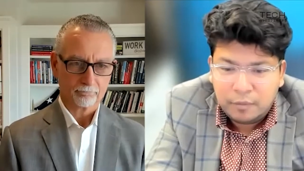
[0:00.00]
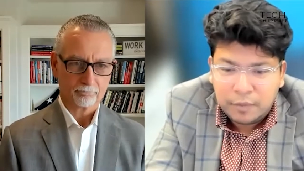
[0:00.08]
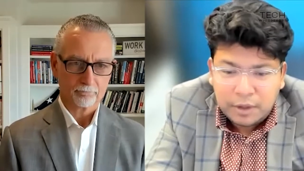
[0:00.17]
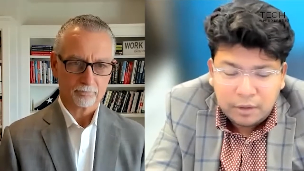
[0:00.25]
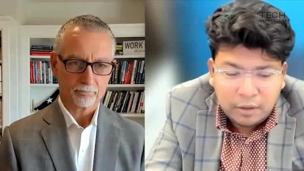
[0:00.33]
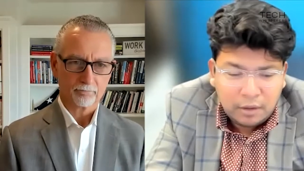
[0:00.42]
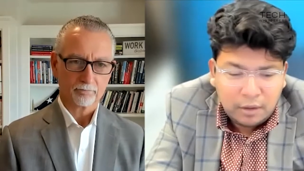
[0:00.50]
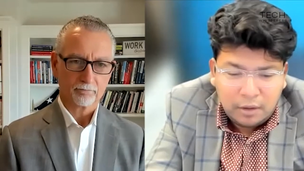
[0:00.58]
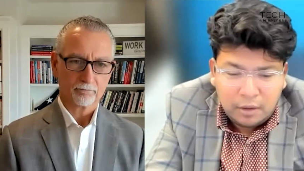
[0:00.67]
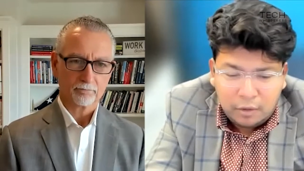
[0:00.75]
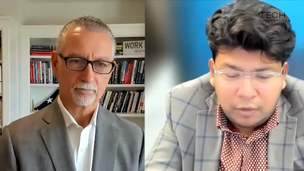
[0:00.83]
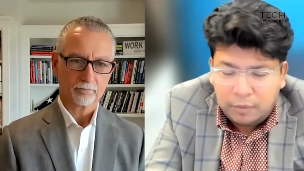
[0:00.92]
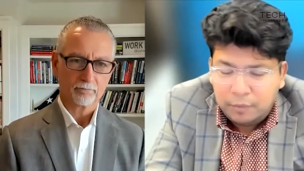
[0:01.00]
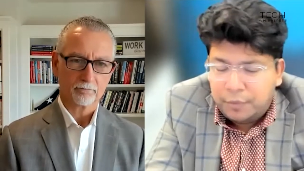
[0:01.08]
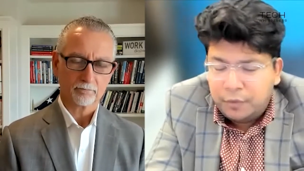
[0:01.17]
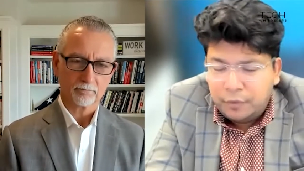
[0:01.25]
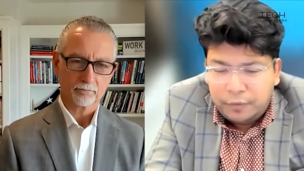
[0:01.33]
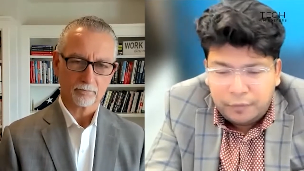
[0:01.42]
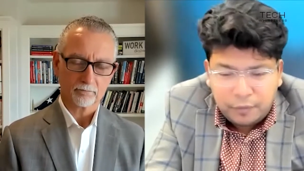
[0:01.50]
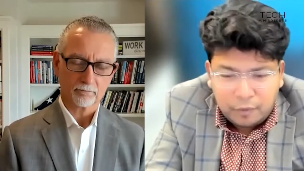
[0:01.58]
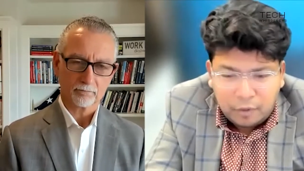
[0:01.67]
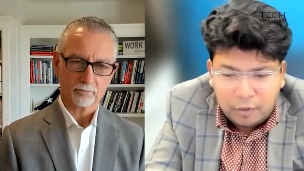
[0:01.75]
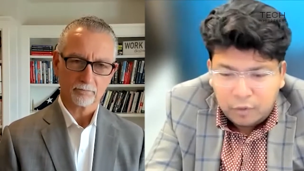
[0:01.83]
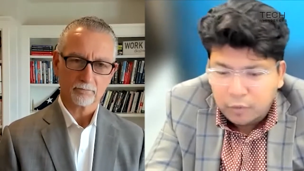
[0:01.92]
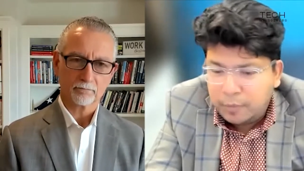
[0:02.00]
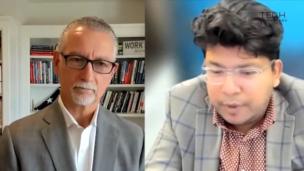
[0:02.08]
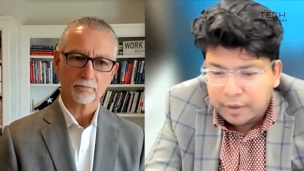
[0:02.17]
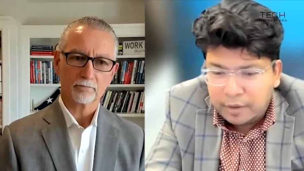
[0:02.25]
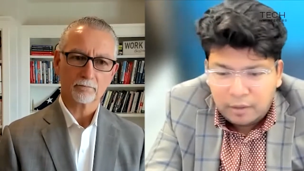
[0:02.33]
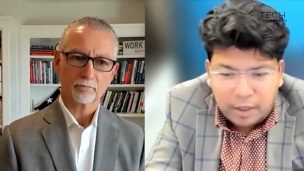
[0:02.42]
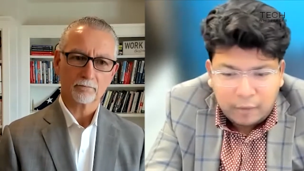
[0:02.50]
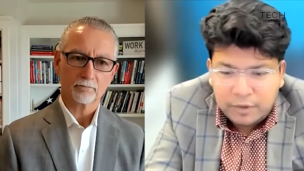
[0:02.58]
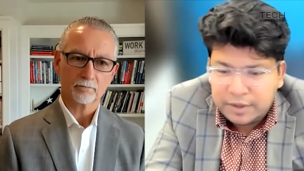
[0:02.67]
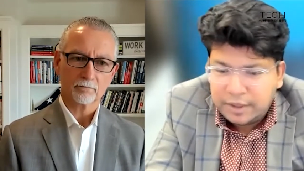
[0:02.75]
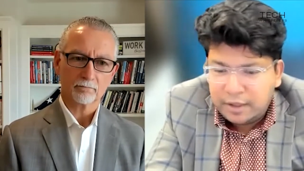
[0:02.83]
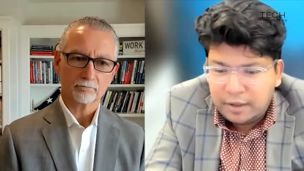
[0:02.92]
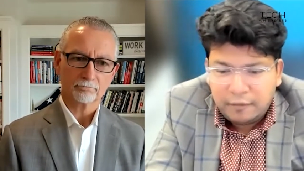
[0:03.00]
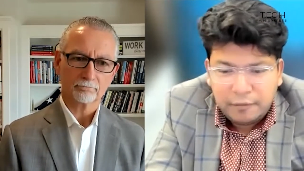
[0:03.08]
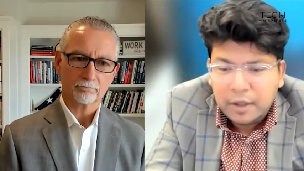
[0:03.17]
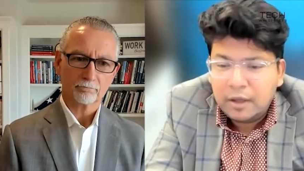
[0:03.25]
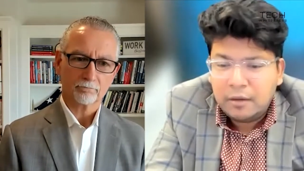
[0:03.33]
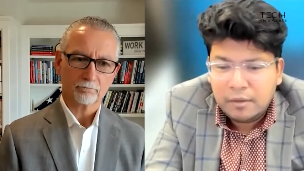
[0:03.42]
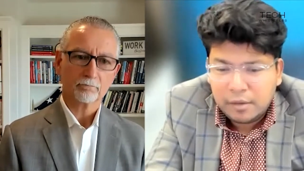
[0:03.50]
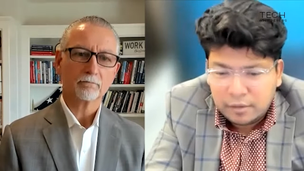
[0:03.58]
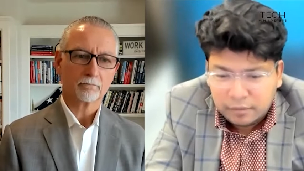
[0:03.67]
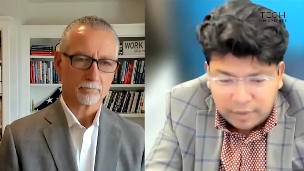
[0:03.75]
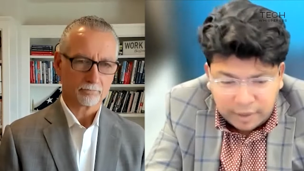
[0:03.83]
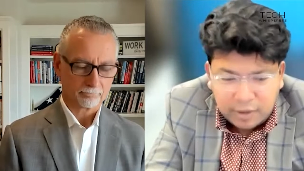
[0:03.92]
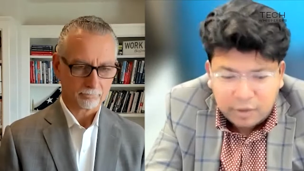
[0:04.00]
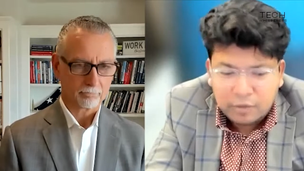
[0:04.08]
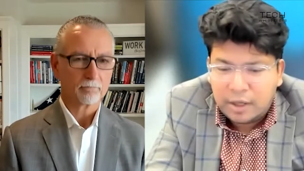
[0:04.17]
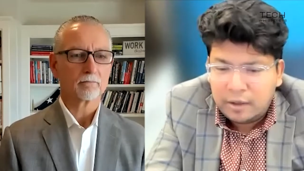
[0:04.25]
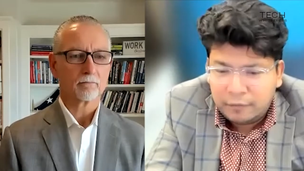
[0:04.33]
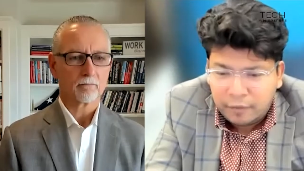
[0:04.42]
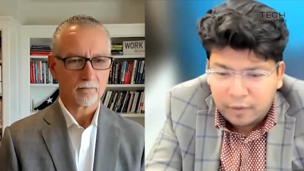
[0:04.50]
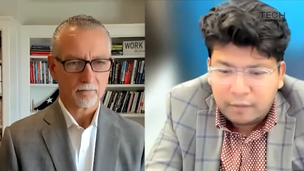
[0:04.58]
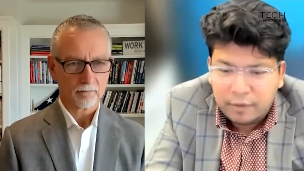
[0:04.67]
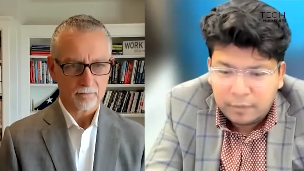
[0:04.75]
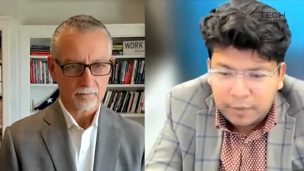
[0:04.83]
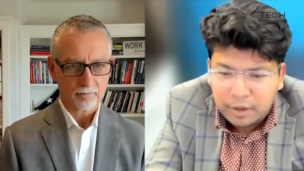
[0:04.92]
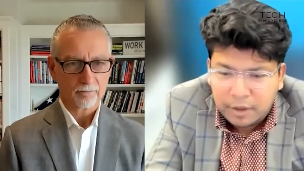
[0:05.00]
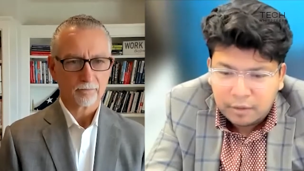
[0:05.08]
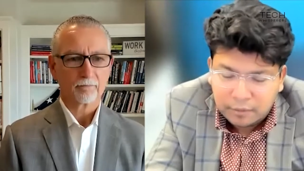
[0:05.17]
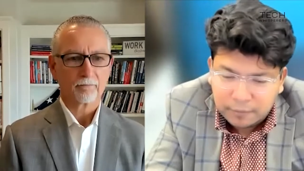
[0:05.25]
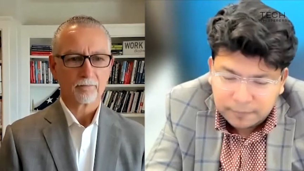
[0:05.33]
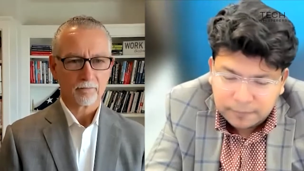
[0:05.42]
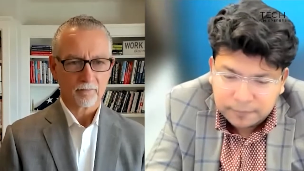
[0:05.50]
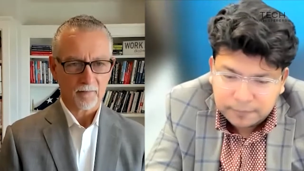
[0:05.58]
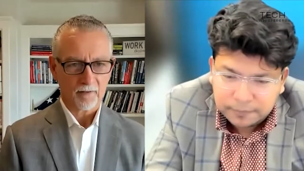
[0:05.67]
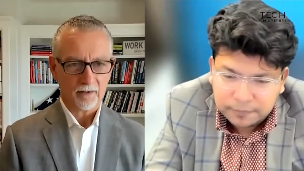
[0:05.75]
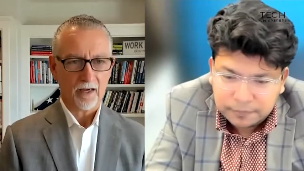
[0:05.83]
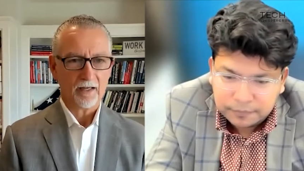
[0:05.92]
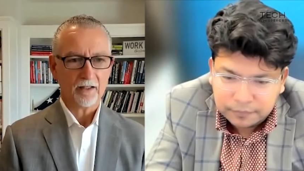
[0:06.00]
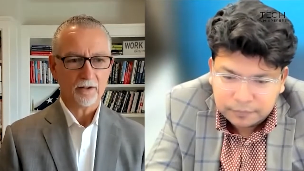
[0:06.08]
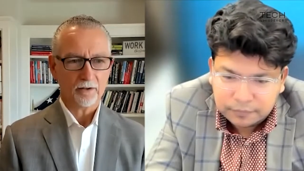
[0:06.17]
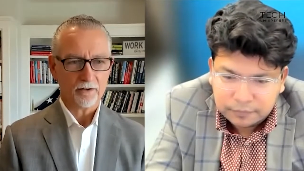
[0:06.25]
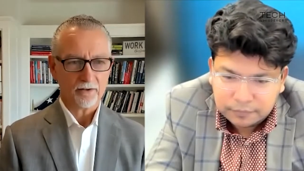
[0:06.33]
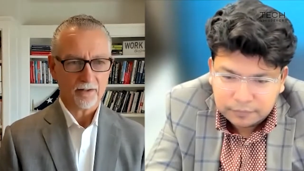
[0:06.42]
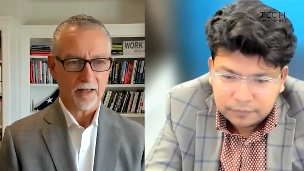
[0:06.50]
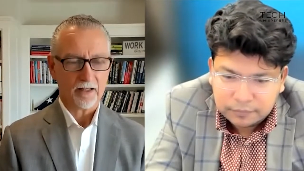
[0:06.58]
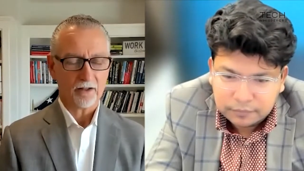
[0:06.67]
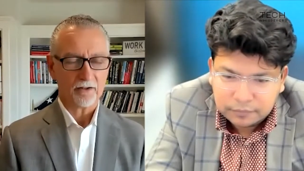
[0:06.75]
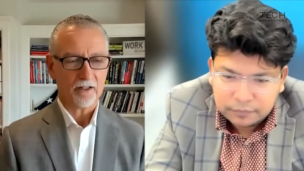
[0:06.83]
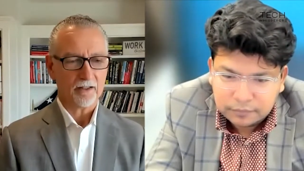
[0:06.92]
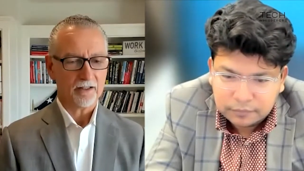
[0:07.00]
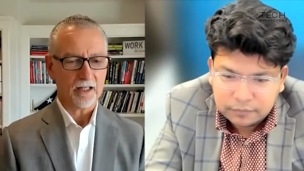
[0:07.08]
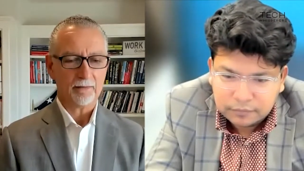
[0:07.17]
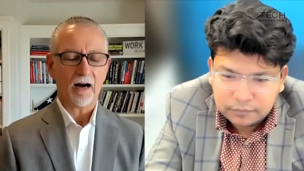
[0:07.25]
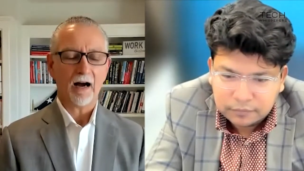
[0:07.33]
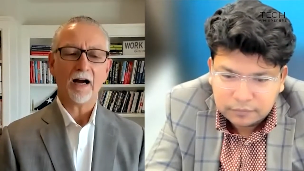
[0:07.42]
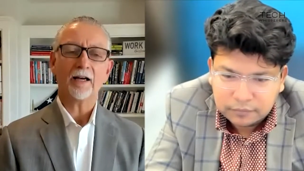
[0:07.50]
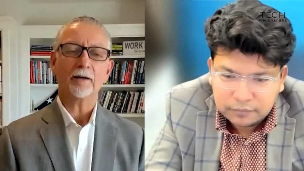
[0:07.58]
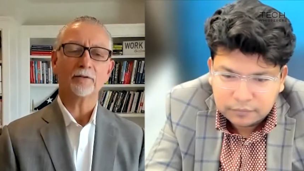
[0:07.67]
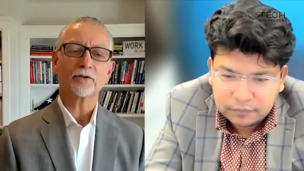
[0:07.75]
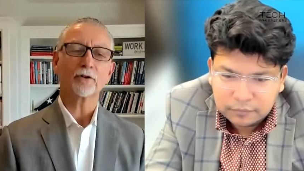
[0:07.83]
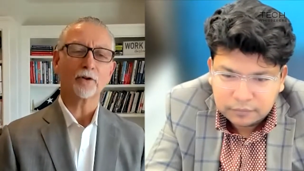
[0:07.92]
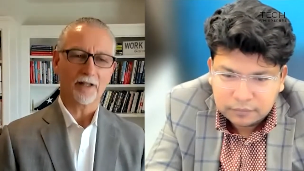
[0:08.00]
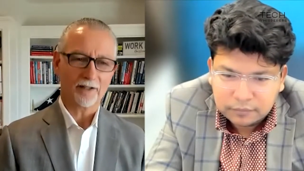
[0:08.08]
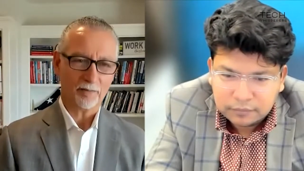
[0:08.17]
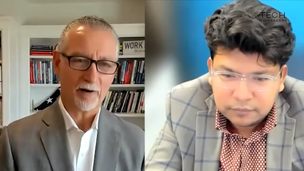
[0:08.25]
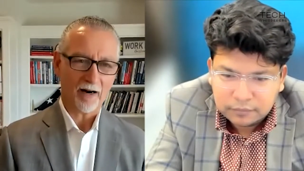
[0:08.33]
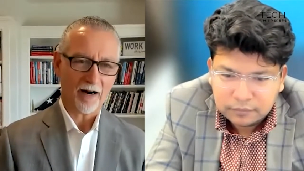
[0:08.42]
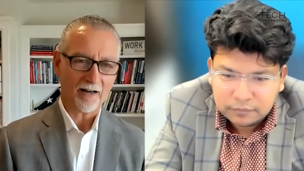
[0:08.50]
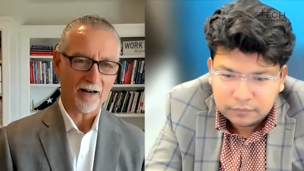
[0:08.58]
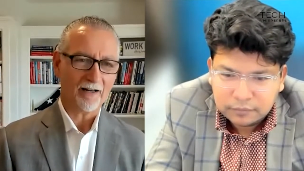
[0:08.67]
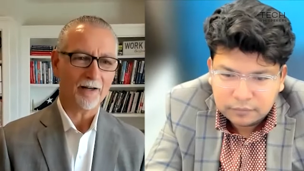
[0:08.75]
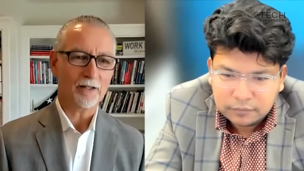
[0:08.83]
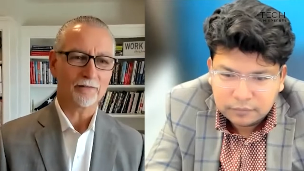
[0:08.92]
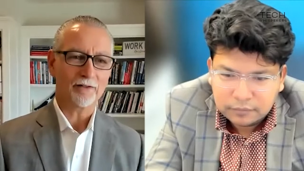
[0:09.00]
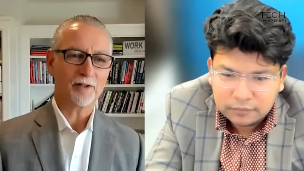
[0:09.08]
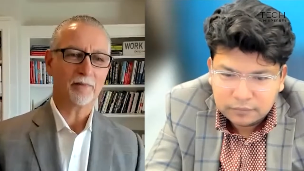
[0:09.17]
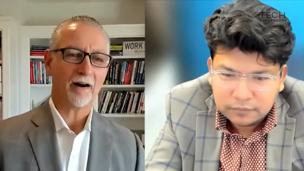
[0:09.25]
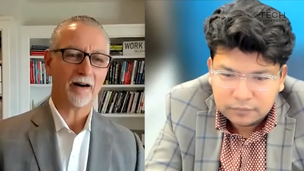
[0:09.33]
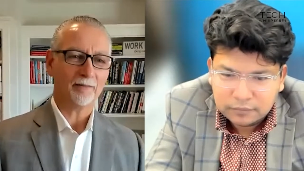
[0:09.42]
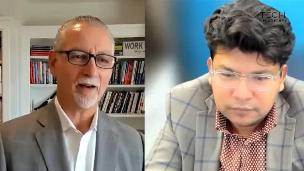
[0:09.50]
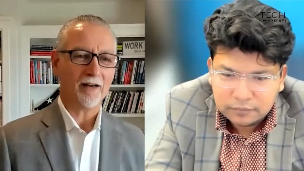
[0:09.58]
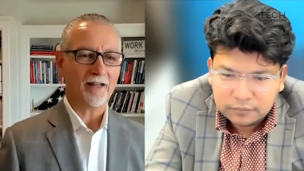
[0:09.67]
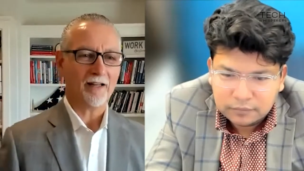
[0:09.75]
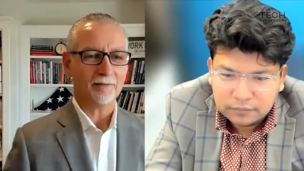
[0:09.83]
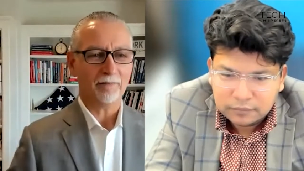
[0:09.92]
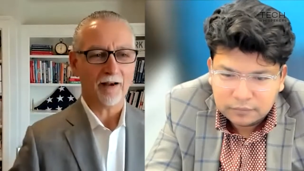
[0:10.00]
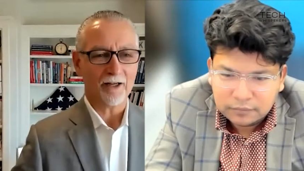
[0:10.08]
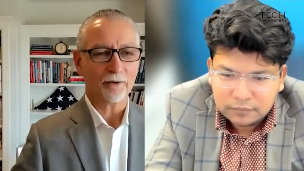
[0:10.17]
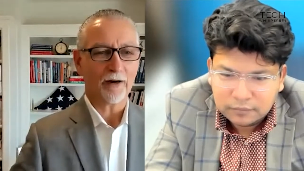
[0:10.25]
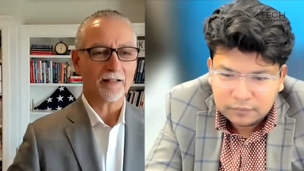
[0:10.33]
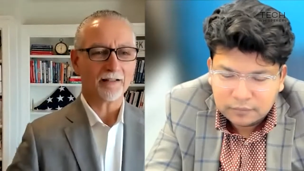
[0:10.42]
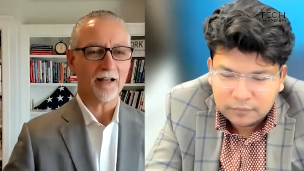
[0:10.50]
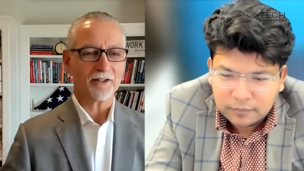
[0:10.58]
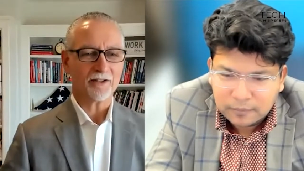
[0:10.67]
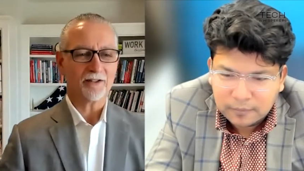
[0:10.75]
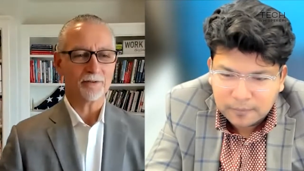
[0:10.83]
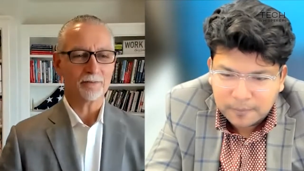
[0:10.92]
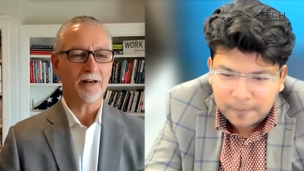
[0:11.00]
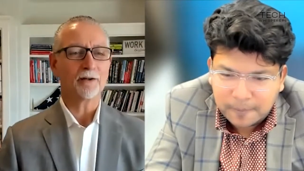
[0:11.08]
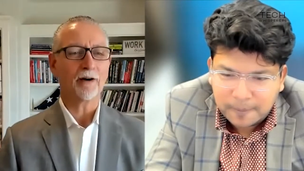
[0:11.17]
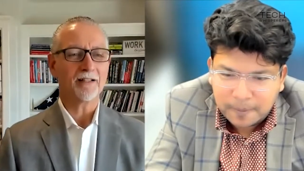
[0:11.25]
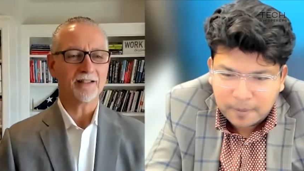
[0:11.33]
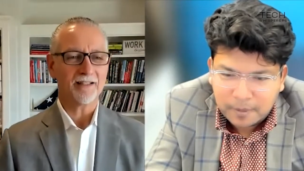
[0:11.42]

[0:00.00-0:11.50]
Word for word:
Speaker 1: me to improve or do better, I will take it every day. So thank you, Dan, for having me here.
Speaker 2: Thank you. Thank you, Sanjib. I am truly inspired. I know you've inspired many, many great lessons, many great